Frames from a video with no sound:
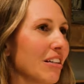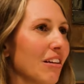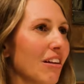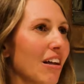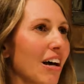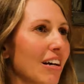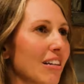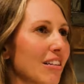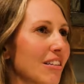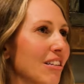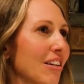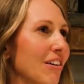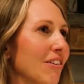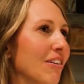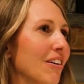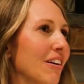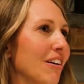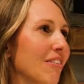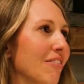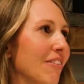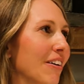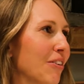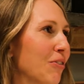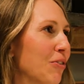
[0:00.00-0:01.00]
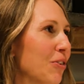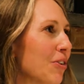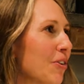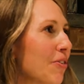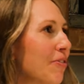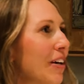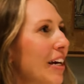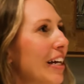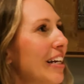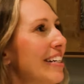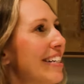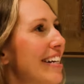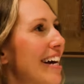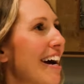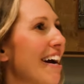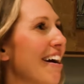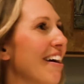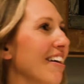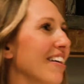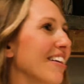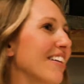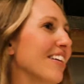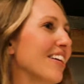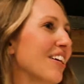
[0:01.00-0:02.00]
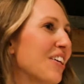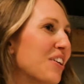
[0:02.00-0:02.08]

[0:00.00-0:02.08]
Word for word: lot sooner, and like, whoo, I'm getting tired,